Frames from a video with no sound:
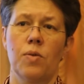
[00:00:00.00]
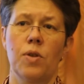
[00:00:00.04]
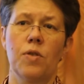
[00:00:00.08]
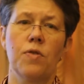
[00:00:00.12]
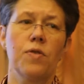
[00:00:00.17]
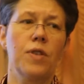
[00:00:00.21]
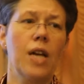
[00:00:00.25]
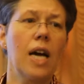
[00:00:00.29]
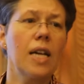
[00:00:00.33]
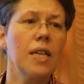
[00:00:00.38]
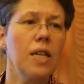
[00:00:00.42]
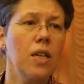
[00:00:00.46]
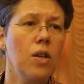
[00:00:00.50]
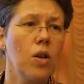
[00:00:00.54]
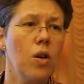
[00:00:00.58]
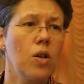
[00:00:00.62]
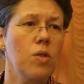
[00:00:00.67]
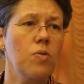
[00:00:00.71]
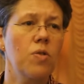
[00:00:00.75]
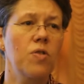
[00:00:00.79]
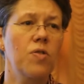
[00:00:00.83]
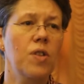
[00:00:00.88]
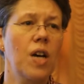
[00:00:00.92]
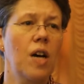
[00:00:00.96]
We've done a
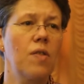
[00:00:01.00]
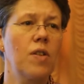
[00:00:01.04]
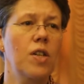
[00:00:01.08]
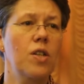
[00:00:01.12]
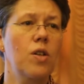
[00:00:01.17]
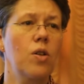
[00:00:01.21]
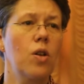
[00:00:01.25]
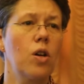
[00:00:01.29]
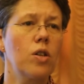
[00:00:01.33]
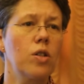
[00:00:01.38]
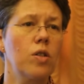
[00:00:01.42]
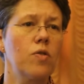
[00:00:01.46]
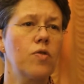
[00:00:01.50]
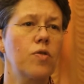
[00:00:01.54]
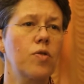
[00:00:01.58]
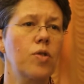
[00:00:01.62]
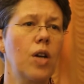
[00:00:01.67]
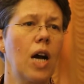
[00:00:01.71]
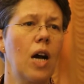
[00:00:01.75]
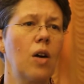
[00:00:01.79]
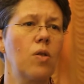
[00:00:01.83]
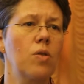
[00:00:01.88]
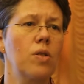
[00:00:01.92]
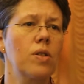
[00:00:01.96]
lot, we've covered a lot of
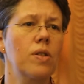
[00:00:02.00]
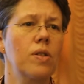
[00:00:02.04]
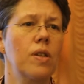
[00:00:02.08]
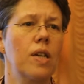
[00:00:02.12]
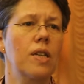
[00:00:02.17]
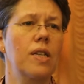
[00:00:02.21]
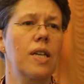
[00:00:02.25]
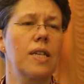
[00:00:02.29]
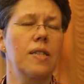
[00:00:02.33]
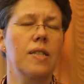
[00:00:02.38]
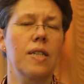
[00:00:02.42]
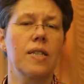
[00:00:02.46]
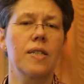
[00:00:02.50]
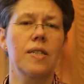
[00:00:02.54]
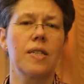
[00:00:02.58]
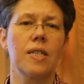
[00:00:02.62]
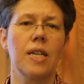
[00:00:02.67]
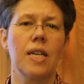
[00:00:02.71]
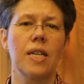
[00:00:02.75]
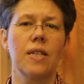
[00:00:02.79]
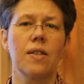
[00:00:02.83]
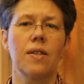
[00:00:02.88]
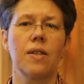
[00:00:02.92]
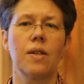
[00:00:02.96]
ground, and as I
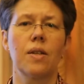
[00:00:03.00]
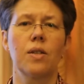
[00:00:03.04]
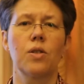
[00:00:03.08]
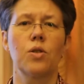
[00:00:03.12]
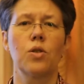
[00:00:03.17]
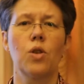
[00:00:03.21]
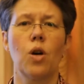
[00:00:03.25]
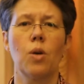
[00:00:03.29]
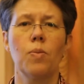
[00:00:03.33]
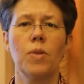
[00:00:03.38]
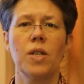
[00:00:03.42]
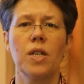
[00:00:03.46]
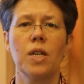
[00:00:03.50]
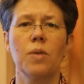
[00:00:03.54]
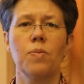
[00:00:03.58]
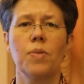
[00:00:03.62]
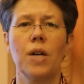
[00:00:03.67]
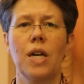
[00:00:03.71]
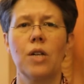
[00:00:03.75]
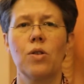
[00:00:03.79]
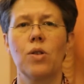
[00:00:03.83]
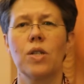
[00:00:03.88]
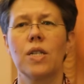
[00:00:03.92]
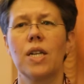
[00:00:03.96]
said, the dominant
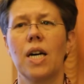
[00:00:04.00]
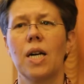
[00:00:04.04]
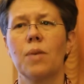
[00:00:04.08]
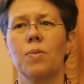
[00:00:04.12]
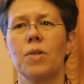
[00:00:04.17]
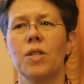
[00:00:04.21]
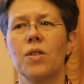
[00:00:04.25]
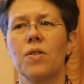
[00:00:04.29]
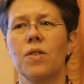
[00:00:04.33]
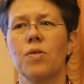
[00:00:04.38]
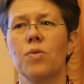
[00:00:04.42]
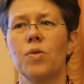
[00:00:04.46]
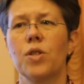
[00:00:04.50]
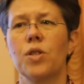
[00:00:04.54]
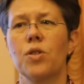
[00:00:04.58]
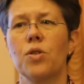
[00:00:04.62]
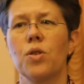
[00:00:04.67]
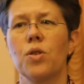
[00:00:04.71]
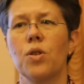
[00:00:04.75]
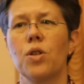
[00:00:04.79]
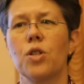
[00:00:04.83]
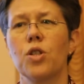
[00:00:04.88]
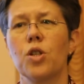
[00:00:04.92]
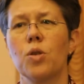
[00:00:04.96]
paradigm in the
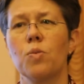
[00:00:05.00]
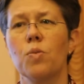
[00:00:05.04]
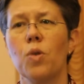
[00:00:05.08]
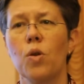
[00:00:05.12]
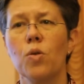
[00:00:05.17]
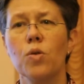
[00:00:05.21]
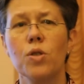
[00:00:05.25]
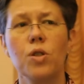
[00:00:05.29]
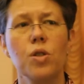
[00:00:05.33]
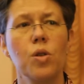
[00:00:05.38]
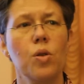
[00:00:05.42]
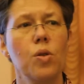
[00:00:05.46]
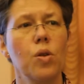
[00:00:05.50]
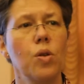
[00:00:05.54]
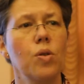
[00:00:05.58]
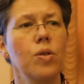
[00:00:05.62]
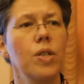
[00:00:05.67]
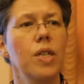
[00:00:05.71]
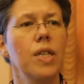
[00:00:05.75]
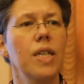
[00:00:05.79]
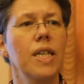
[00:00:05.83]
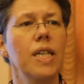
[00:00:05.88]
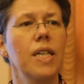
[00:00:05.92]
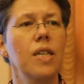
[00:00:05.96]
research on
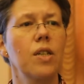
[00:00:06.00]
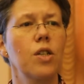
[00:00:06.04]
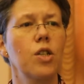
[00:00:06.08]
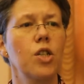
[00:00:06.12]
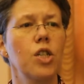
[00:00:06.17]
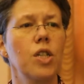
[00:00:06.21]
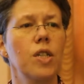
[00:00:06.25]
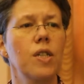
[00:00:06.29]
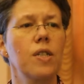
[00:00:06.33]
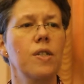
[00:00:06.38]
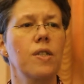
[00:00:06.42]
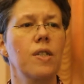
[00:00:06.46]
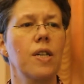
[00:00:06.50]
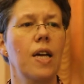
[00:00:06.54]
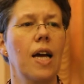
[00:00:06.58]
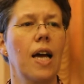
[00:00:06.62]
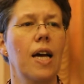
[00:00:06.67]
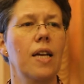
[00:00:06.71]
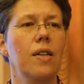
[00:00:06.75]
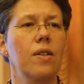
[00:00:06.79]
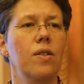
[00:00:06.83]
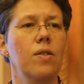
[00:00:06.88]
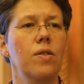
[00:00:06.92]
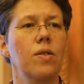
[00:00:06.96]
post-colonial Englishes
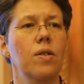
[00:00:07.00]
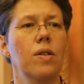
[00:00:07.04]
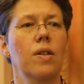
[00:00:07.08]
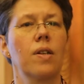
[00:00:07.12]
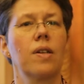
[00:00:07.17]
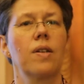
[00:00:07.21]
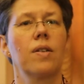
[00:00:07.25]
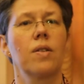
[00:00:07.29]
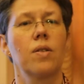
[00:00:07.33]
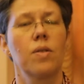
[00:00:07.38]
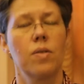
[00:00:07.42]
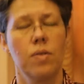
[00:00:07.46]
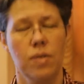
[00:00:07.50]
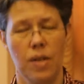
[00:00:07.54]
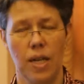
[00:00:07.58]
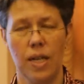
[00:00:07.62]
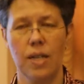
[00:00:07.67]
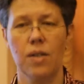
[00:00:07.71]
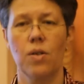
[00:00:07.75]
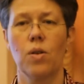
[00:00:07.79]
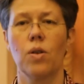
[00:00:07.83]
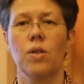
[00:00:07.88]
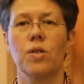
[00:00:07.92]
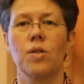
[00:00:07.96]
and
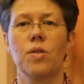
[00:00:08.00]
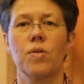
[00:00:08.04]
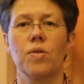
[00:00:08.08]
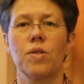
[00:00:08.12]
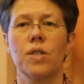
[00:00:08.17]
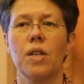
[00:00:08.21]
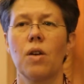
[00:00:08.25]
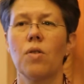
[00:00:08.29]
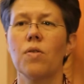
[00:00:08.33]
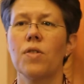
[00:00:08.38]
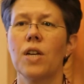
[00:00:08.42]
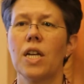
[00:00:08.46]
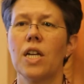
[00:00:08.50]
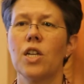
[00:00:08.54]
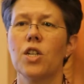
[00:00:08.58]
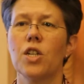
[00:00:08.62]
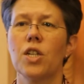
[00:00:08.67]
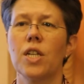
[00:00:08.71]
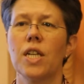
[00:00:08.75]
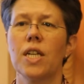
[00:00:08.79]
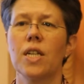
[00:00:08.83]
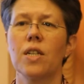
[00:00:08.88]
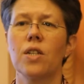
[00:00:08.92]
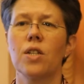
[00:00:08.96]
then also South
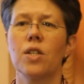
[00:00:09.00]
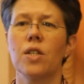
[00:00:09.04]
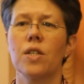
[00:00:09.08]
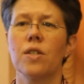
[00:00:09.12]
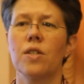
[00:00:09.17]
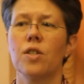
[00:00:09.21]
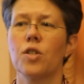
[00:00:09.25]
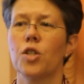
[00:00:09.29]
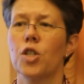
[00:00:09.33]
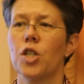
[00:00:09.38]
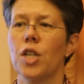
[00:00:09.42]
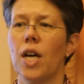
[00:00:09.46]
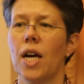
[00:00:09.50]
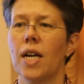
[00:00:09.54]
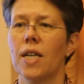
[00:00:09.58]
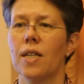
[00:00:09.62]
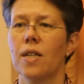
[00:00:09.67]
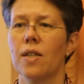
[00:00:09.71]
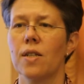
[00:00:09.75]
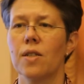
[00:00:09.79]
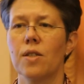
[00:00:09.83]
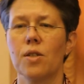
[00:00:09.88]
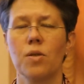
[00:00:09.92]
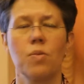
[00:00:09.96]
Asian Englishes is
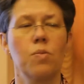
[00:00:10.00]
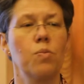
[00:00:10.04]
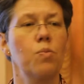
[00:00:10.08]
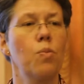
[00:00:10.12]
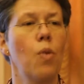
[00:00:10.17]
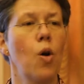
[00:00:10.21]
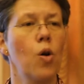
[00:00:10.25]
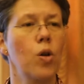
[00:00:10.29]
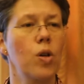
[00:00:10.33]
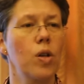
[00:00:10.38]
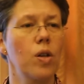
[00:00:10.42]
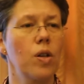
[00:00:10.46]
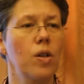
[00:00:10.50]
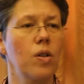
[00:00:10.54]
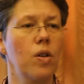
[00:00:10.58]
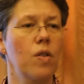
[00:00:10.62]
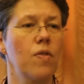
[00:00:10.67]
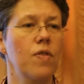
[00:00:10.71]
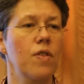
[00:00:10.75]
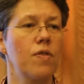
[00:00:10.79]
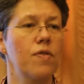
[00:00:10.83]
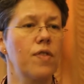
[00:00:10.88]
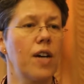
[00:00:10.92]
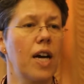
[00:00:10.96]
Schneider's model
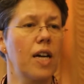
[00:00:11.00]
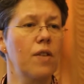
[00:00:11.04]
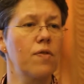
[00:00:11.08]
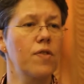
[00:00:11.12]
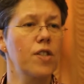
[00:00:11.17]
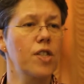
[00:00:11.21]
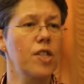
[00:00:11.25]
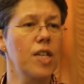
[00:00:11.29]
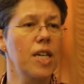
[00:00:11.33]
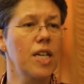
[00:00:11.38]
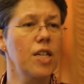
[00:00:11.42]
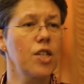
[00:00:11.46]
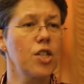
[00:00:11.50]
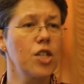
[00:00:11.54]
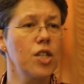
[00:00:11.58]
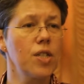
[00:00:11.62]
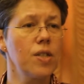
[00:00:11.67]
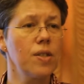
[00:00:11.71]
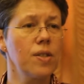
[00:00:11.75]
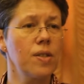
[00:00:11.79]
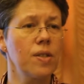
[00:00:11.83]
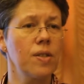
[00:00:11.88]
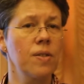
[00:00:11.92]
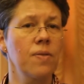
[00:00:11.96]
of the 5
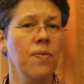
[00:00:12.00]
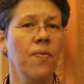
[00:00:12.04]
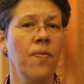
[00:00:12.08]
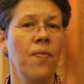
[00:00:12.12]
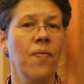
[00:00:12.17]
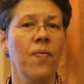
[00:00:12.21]
stages.